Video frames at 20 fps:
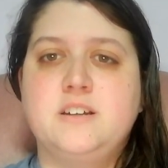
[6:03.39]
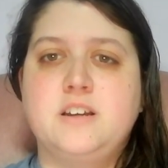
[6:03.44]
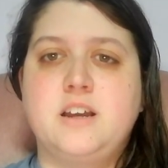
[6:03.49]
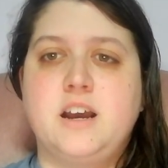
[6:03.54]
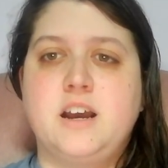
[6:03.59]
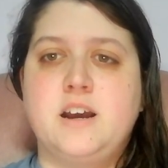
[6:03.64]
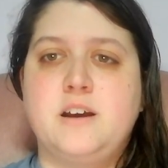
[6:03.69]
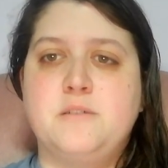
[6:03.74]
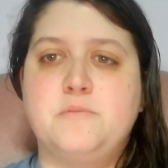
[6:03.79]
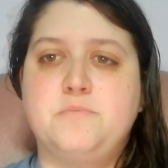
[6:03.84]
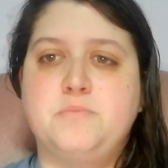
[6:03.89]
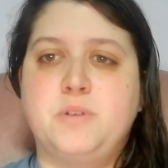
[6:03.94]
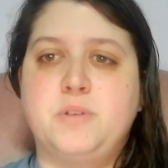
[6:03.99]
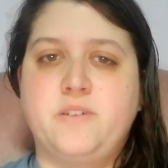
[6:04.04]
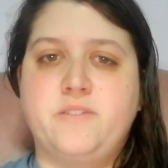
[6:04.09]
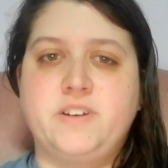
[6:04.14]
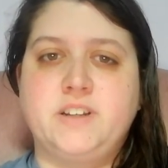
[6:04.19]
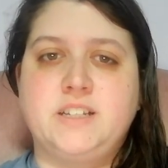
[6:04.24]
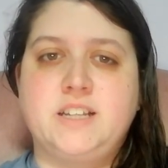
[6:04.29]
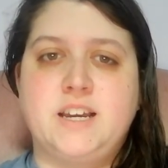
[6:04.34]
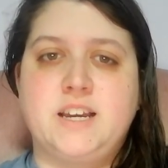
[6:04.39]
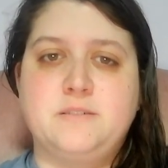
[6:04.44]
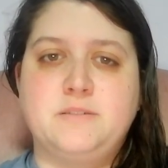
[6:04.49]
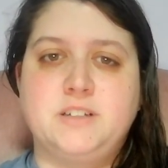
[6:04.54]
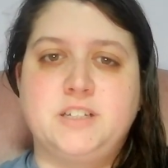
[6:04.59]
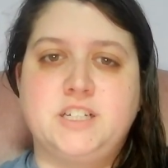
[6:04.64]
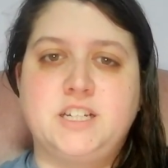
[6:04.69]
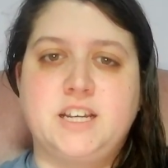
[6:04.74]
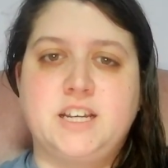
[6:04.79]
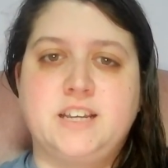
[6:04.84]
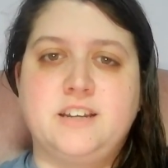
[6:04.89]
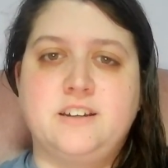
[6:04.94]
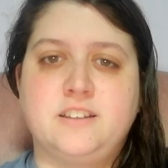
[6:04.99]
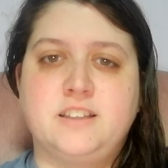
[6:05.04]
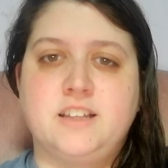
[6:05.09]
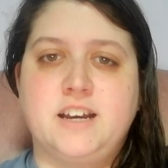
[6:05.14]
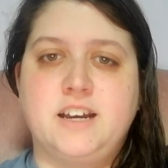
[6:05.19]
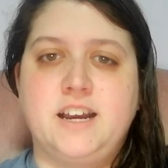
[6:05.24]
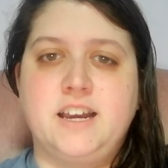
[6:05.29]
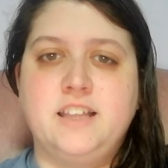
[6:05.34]
Perfect time to check
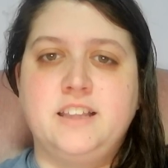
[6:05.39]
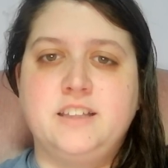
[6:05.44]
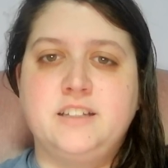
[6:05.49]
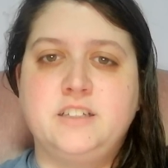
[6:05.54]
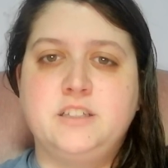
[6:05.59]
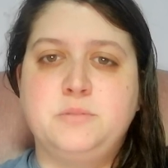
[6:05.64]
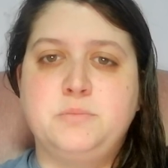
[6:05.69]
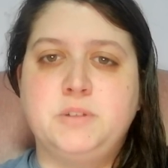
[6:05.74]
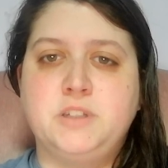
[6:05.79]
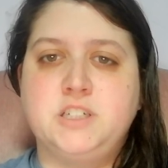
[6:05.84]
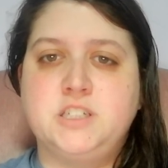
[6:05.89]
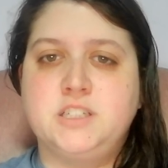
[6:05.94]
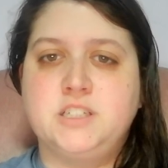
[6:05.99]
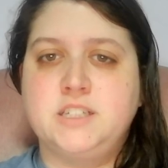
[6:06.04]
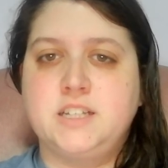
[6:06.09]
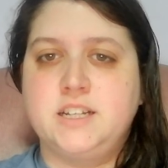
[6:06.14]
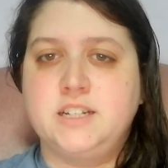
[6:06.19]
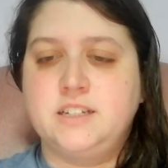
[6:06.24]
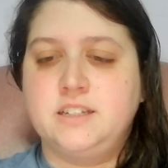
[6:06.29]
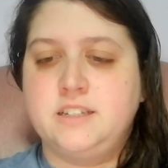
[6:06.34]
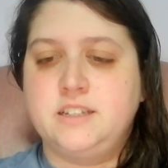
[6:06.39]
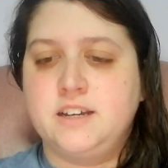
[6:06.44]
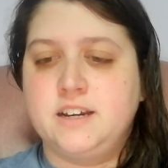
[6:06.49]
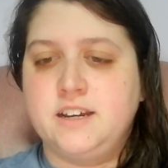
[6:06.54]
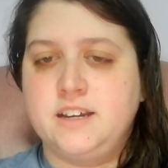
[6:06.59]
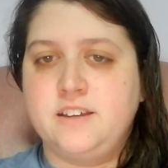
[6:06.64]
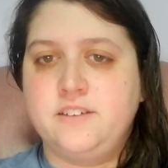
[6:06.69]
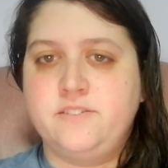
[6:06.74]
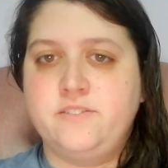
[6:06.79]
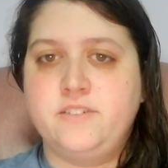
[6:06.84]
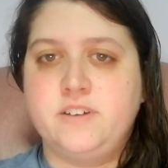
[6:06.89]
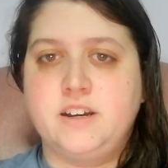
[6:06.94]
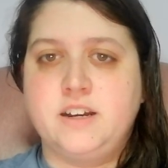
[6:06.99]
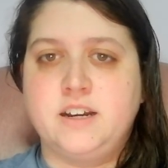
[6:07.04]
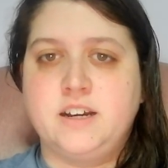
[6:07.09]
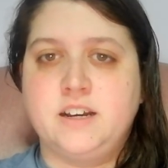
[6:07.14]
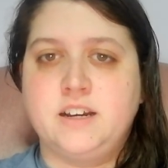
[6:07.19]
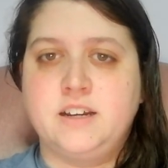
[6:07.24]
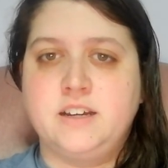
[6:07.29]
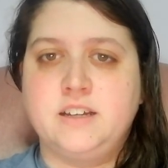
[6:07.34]
the islands, beaches, and dive
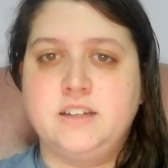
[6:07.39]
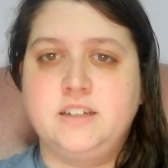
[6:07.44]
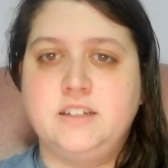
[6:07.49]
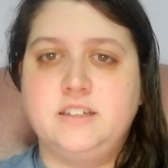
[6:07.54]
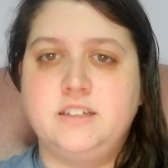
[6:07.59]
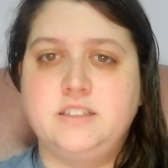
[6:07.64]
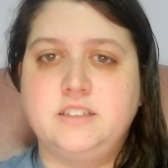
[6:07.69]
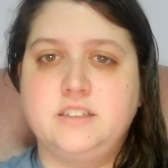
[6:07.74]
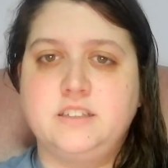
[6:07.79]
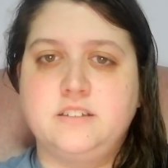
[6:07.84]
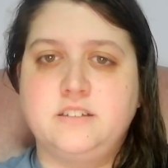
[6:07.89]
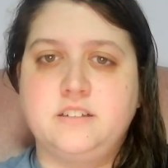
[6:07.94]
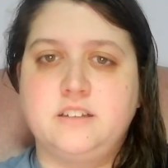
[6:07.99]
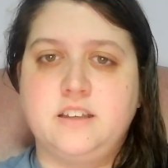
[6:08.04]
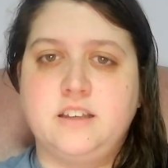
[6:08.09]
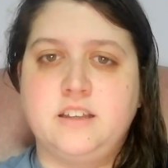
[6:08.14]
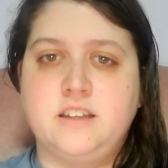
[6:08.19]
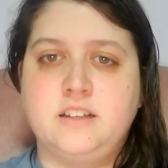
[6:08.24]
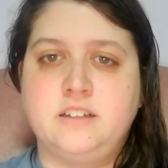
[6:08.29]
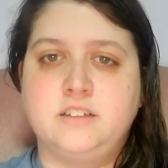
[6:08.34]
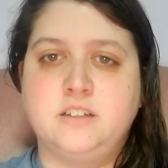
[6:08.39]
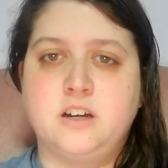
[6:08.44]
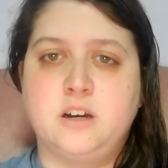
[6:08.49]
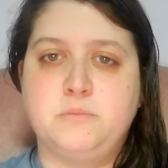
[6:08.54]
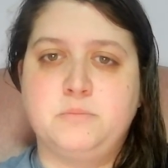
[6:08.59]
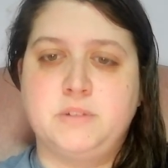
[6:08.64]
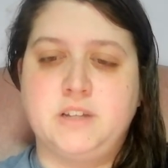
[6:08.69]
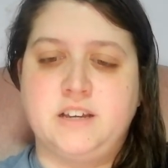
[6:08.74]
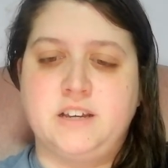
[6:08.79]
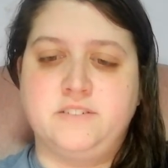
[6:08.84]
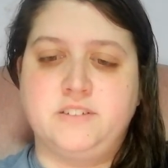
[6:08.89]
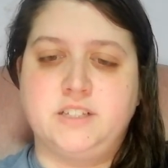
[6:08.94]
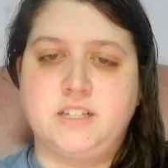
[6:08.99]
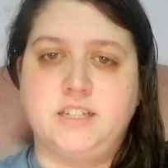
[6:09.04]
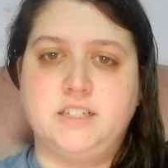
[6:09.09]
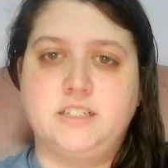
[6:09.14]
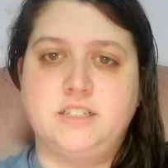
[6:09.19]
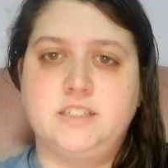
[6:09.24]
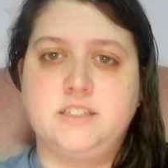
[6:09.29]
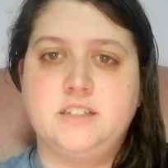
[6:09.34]
in top dive
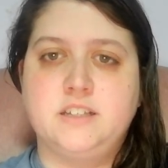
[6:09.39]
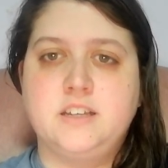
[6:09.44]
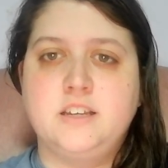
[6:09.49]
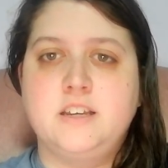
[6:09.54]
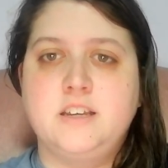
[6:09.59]
sites.